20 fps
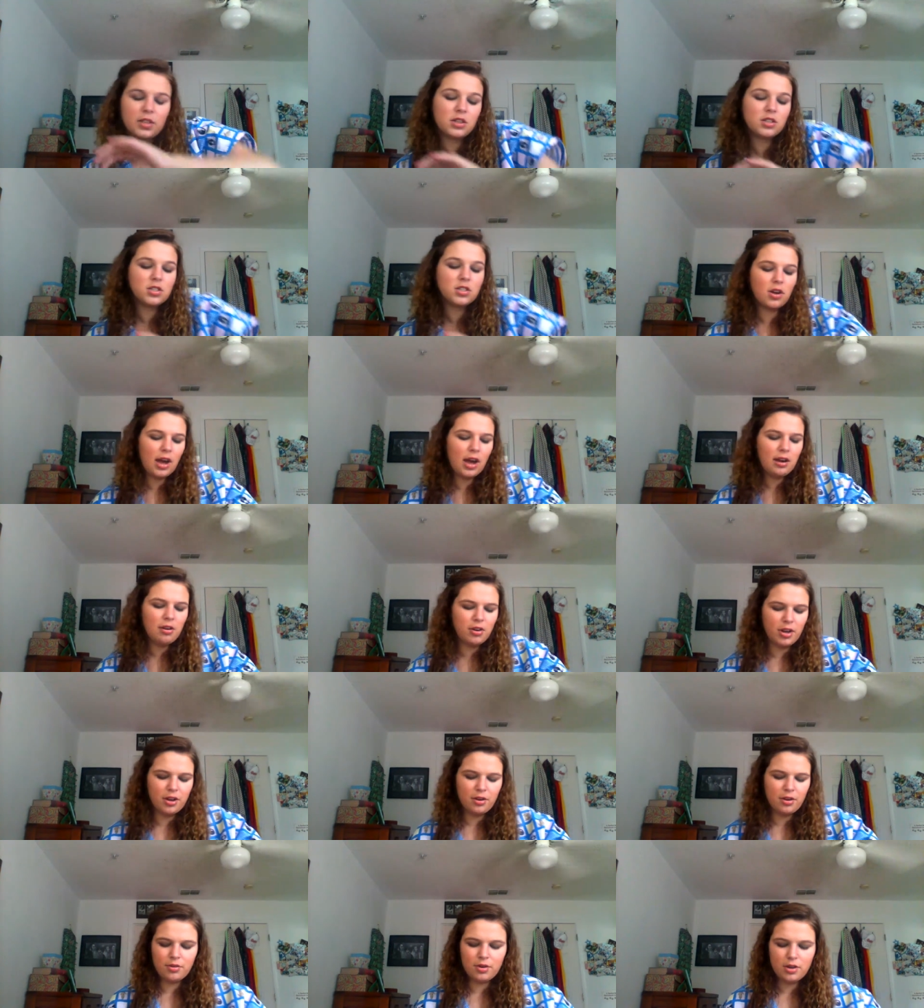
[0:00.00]
So, I don't
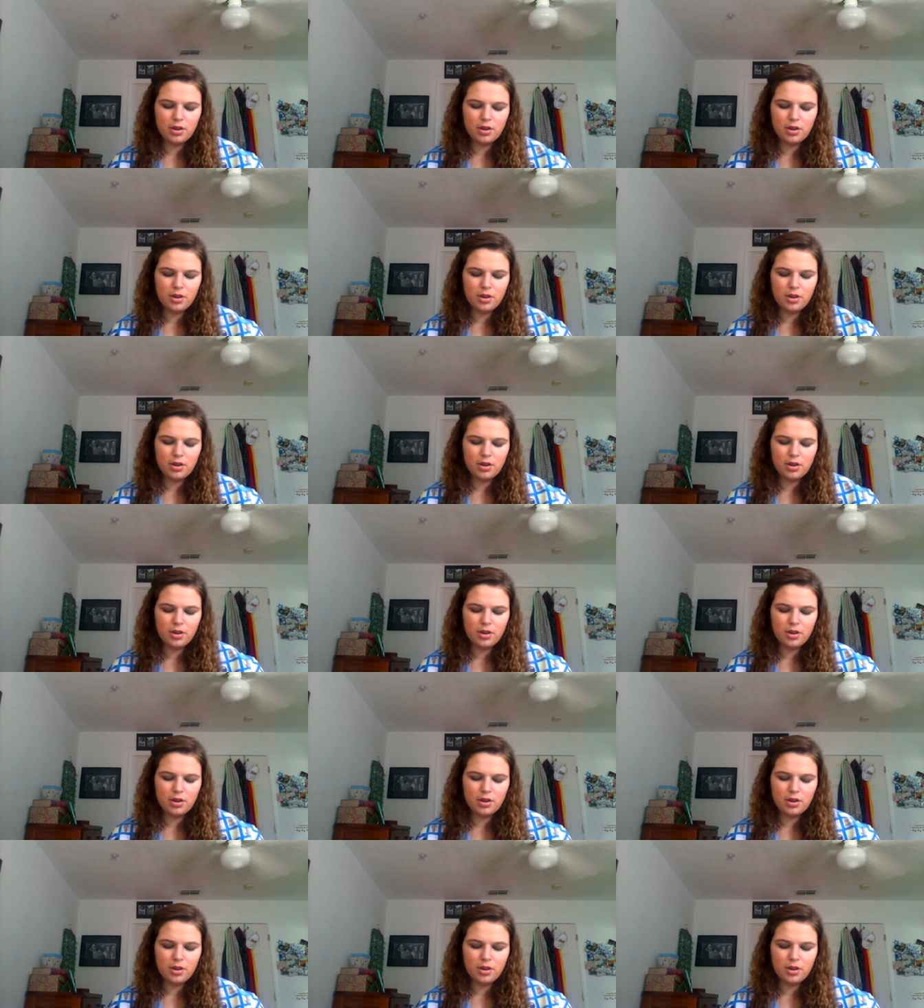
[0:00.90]
know.